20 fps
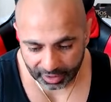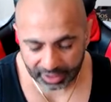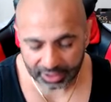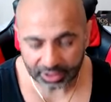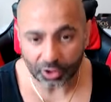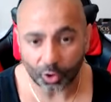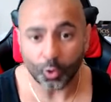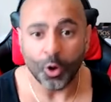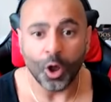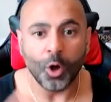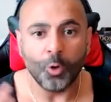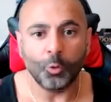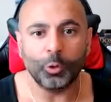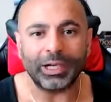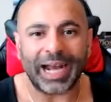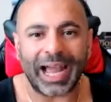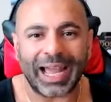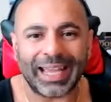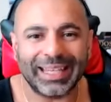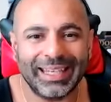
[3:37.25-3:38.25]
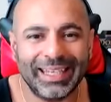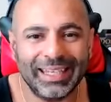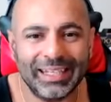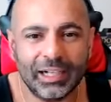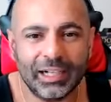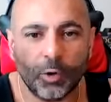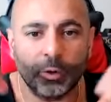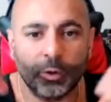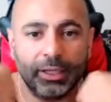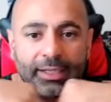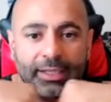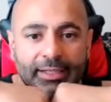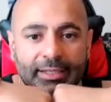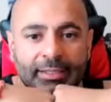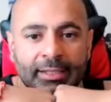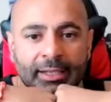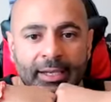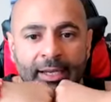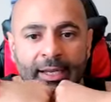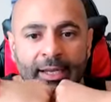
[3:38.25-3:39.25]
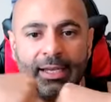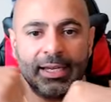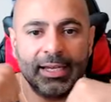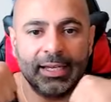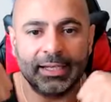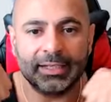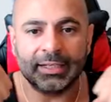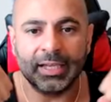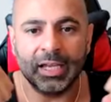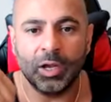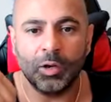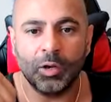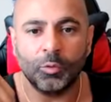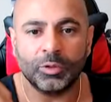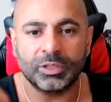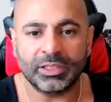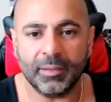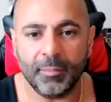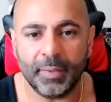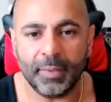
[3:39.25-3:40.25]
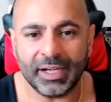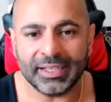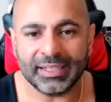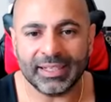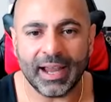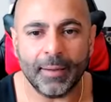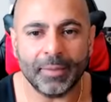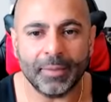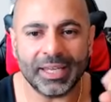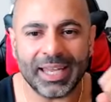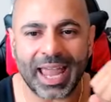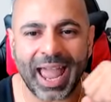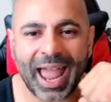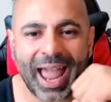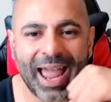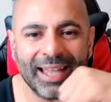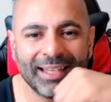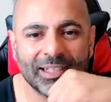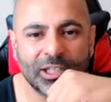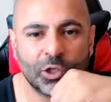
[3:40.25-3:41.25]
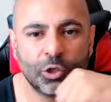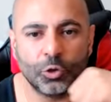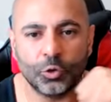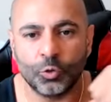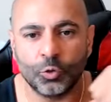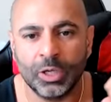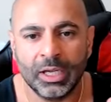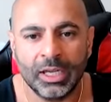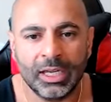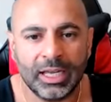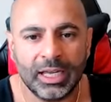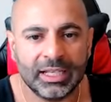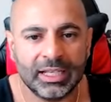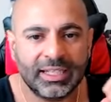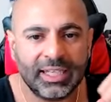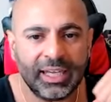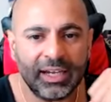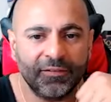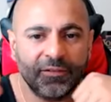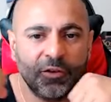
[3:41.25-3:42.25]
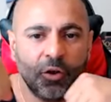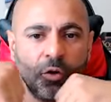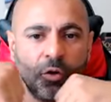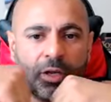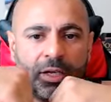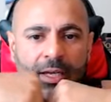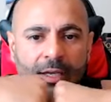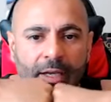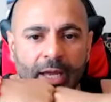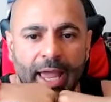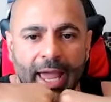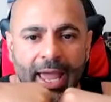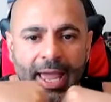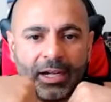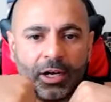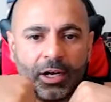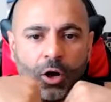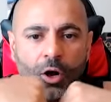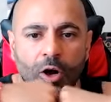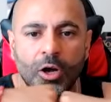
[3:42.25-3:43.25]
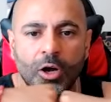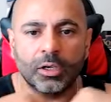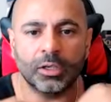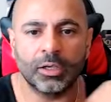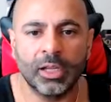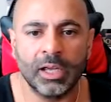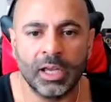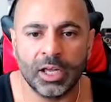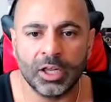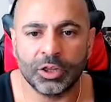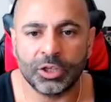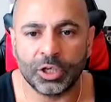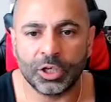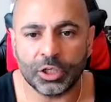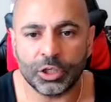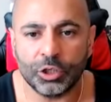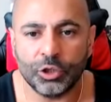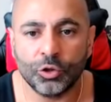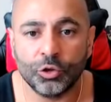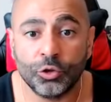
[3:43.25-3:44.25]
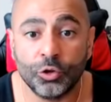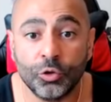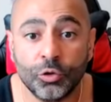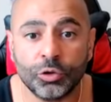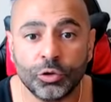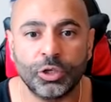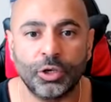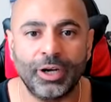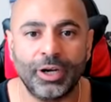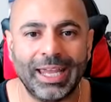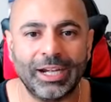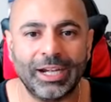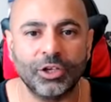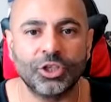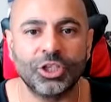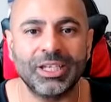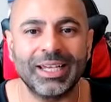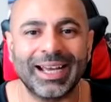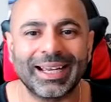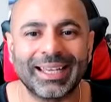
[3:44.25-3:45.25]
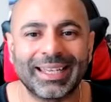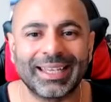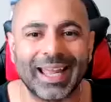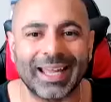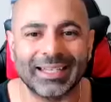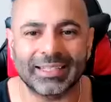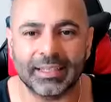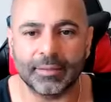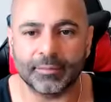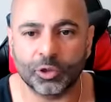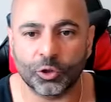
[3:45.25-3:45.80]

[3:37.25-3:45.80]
So what Aikido is is when somebody's coming at you, instead of going head on, they you use their energy against them.